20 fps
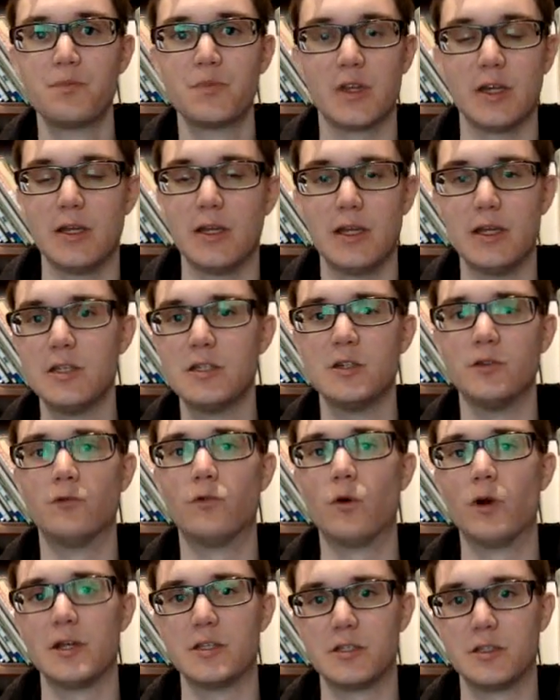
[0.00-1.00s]
It isn't
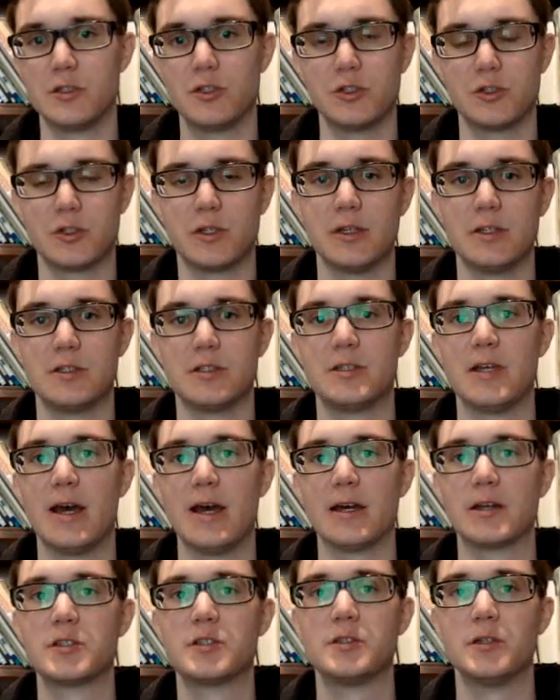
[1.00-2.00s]
voiced, it's
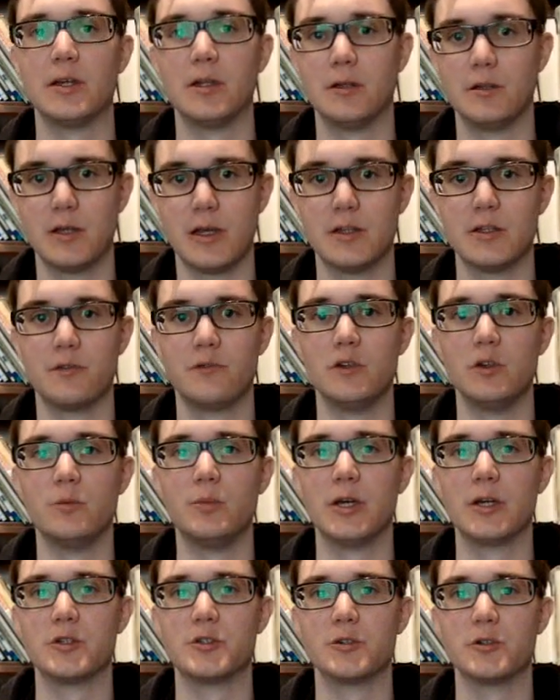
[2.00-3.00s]
text and a few
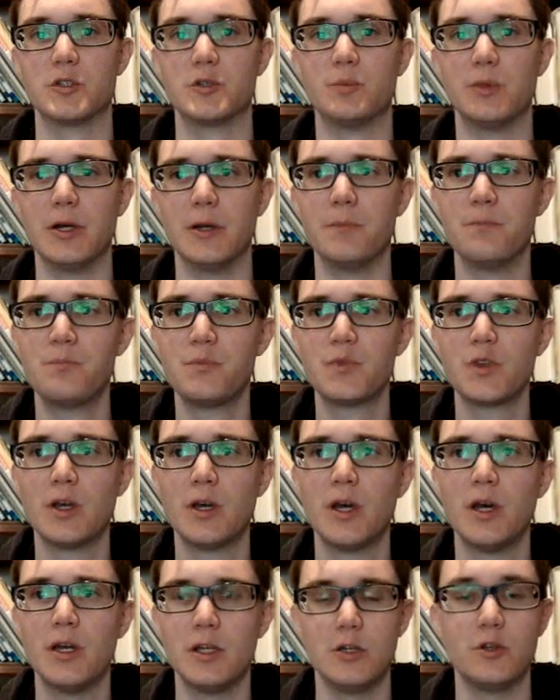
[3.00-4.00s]
pictures, but
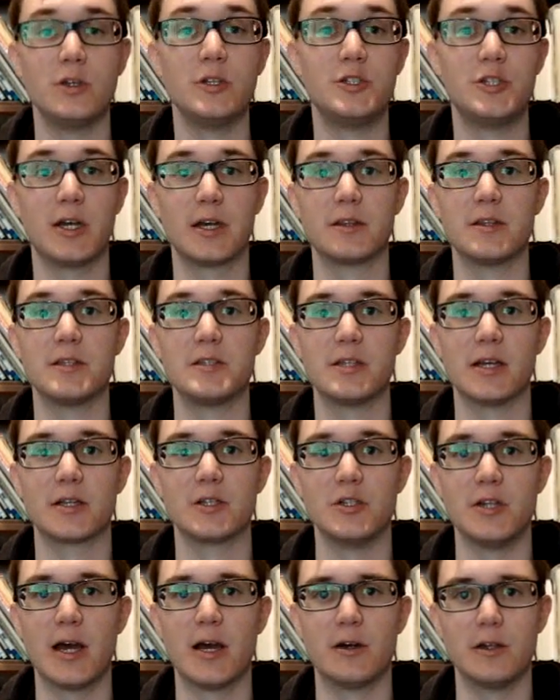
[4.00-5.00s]
you can check this
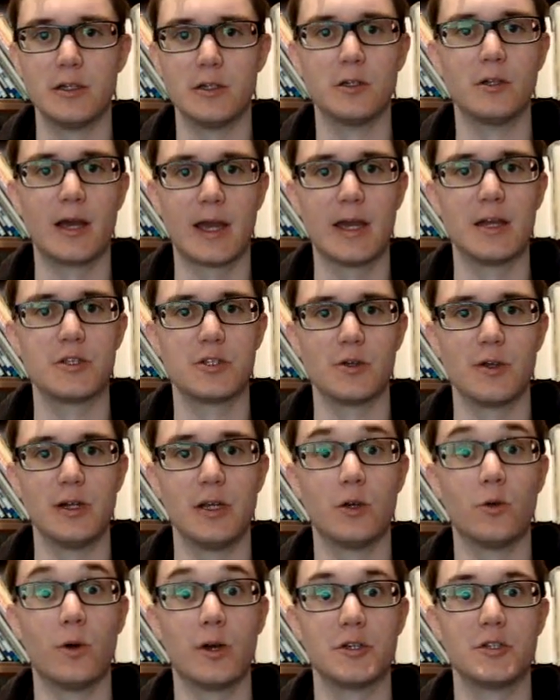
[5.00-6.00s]
section out and it'll answer any
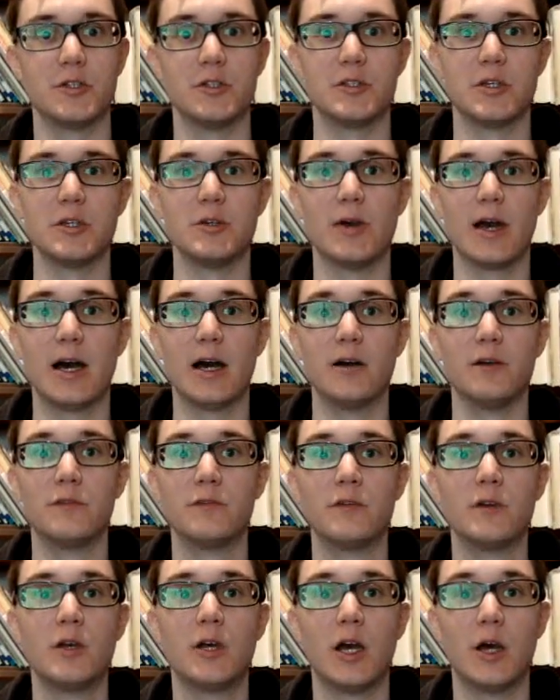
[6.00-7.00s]
questions that you have
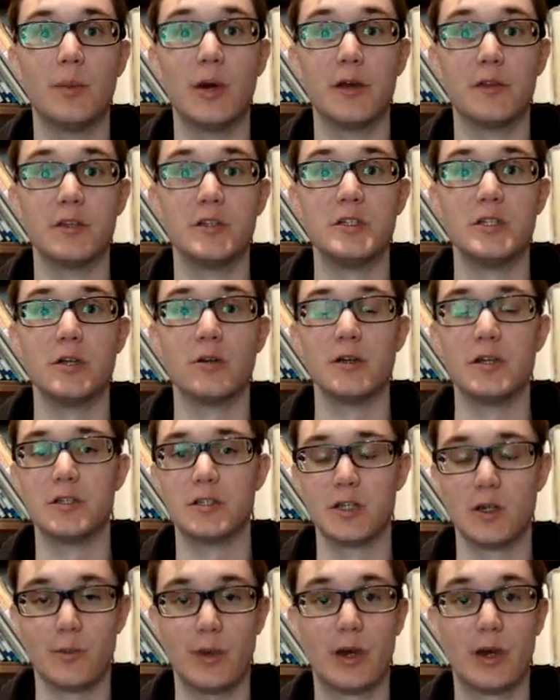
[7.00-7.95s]
about the series and